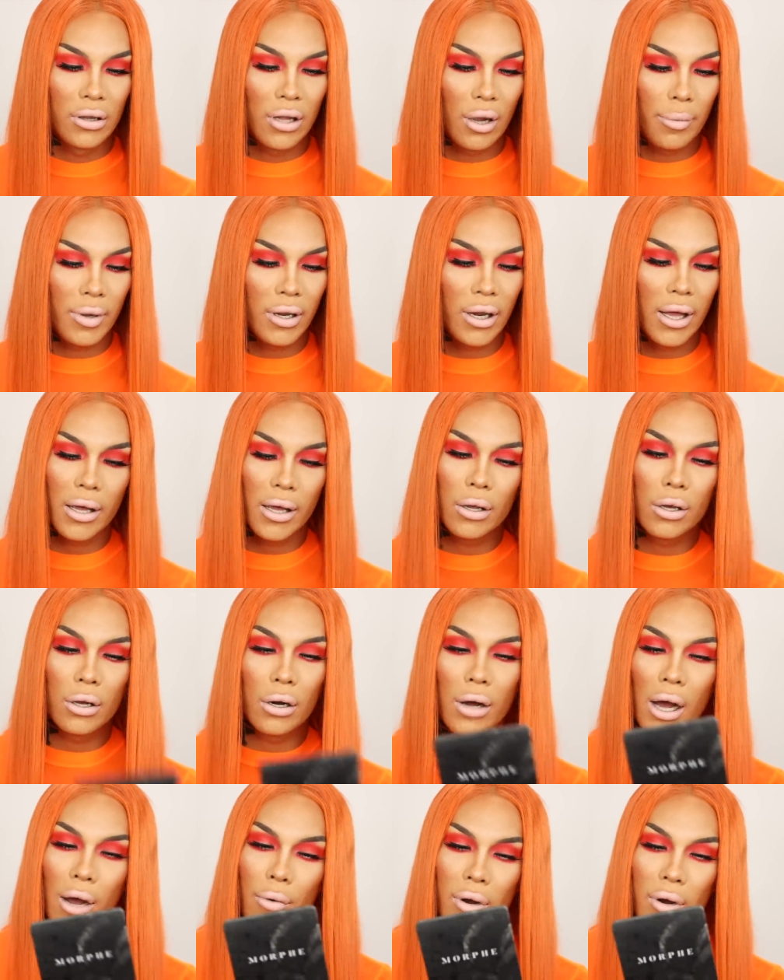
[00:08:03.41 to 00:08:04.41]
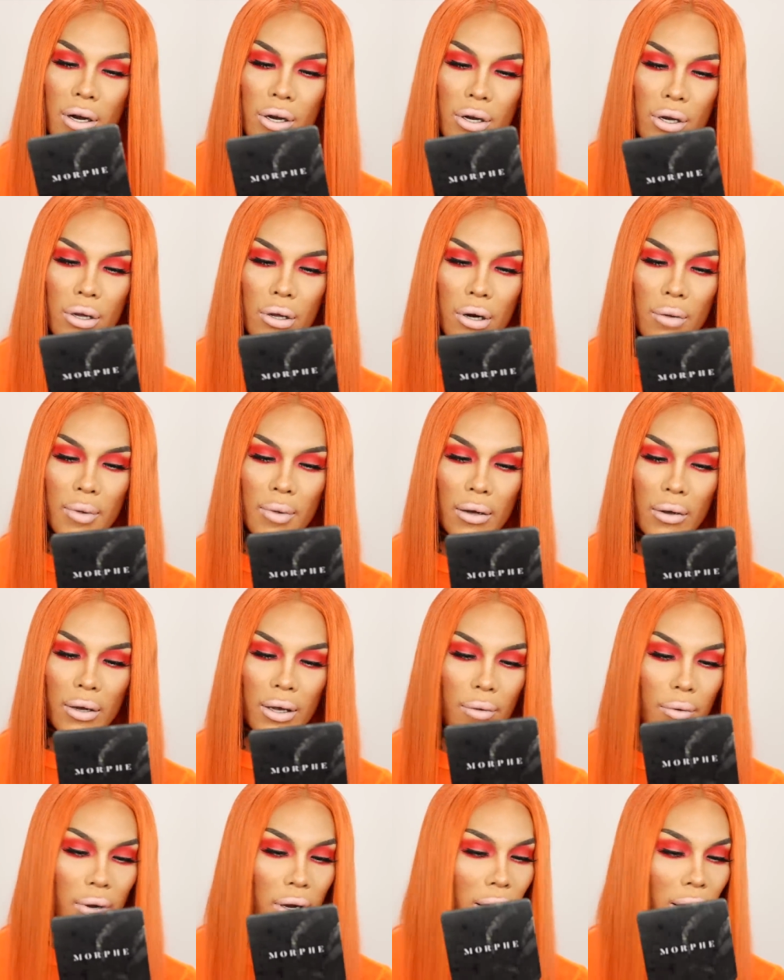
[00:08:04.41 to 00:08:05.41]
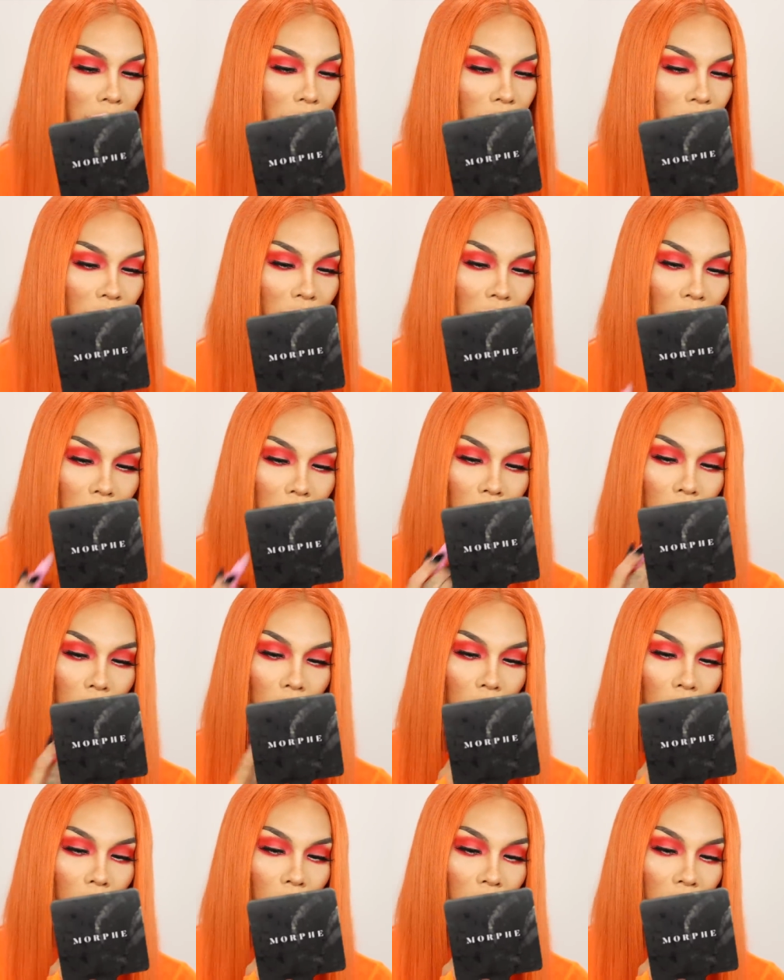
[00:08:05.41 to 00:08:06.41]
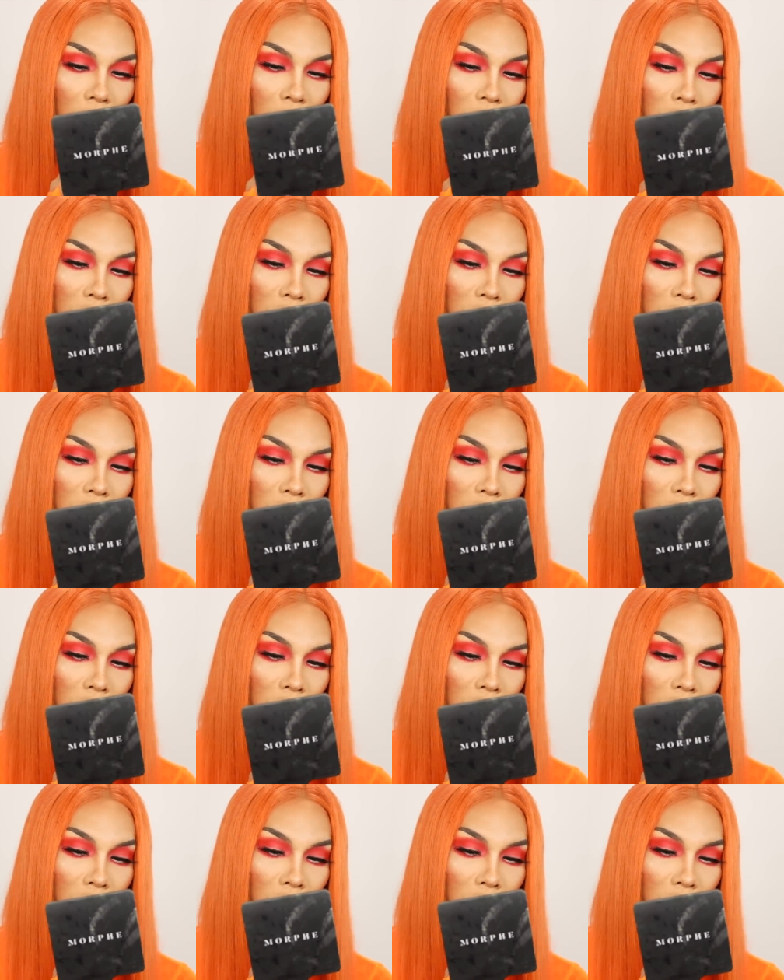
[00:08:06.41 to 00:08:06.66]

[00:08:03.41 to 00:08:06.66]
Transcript: They'd be like, you know, I want a nude. I'm like, okay, what kind? They're like a